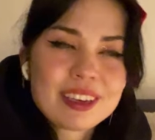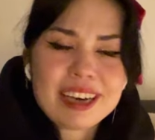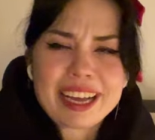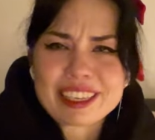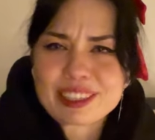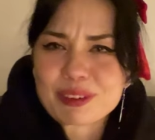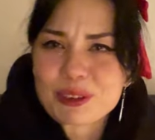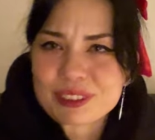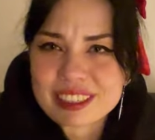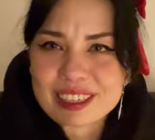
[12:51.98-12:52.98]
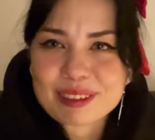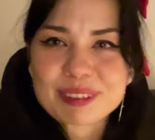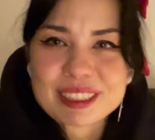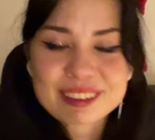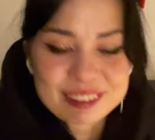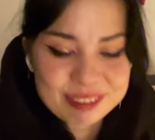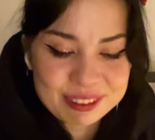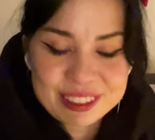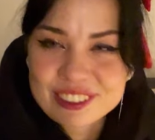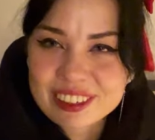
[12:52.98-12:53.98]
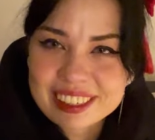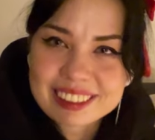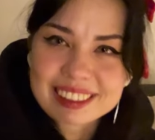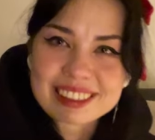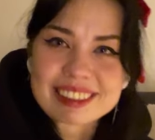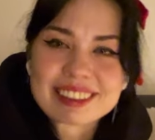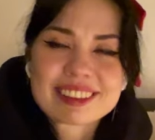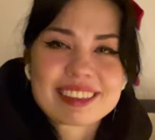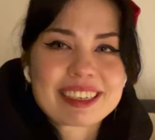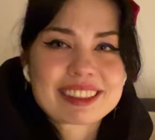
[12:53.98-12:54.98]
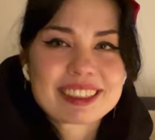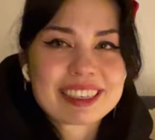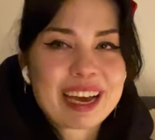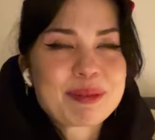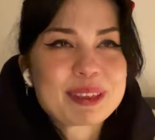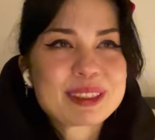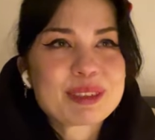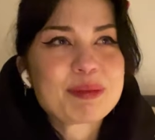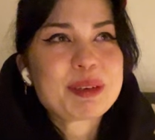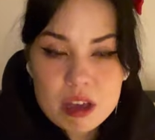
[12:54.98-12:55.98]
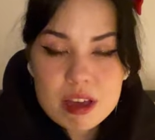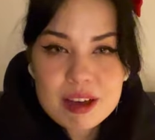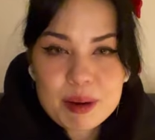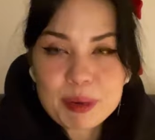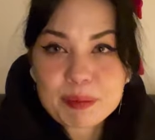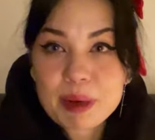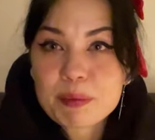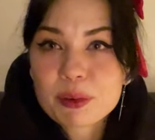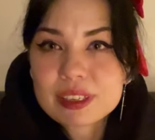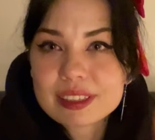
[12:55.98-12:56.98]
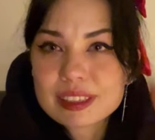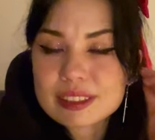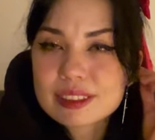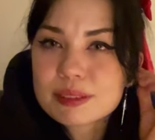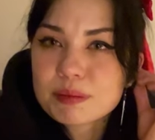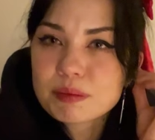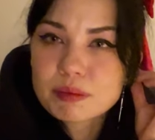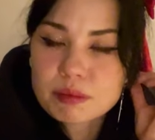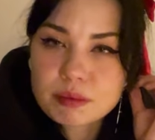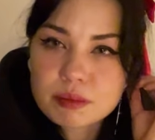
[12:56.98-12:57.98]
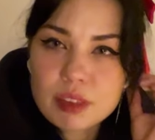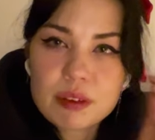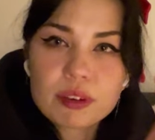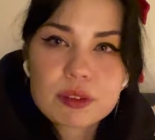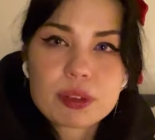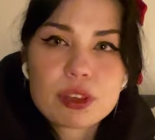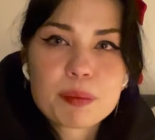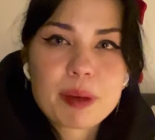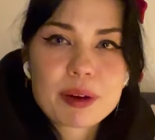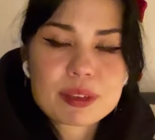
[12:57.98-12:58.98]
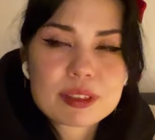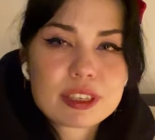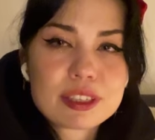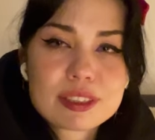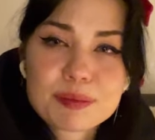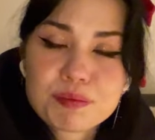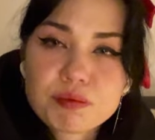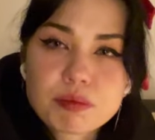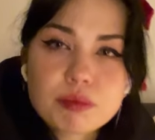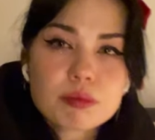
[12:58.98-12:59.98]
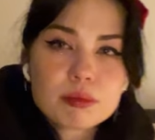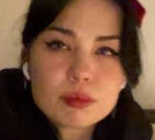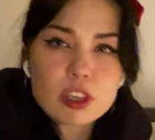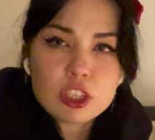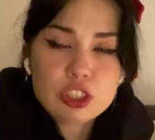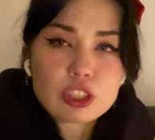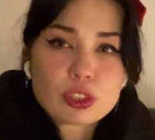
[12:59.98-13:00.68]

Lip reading: I think they were also a little bit frustrated that this actually happened to me. But my point is, even with your parents, it's just